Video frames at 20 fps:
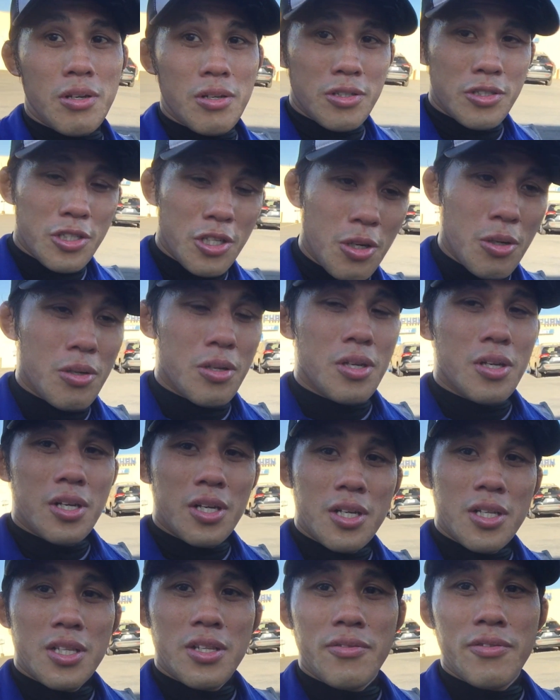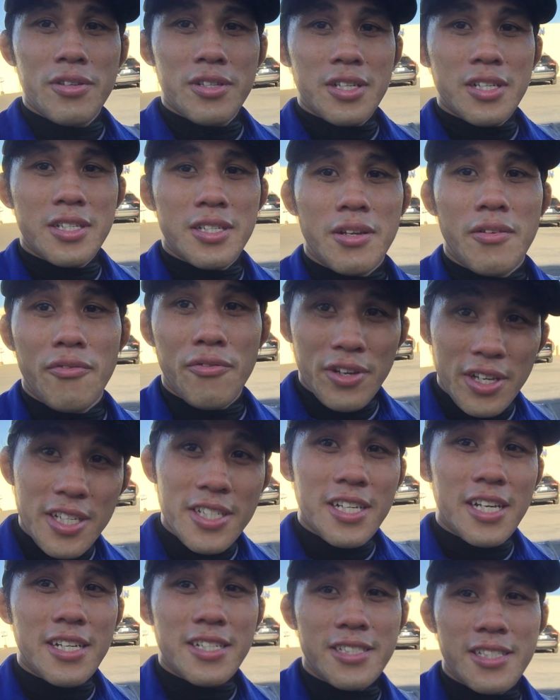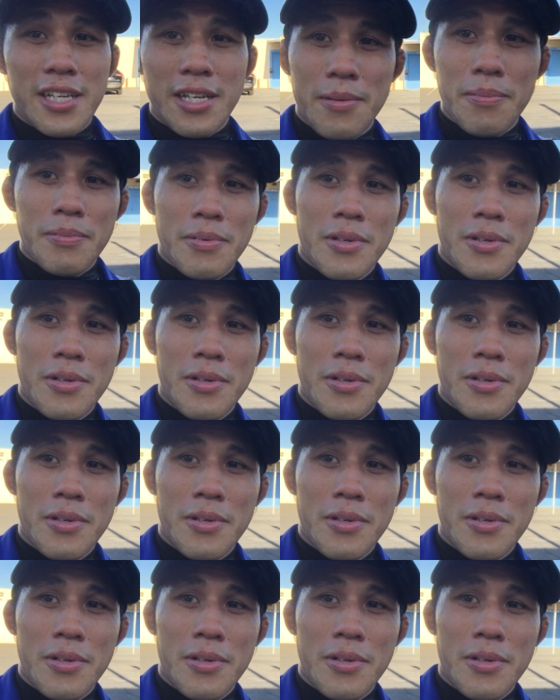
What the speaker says: Choke, the VHS tape.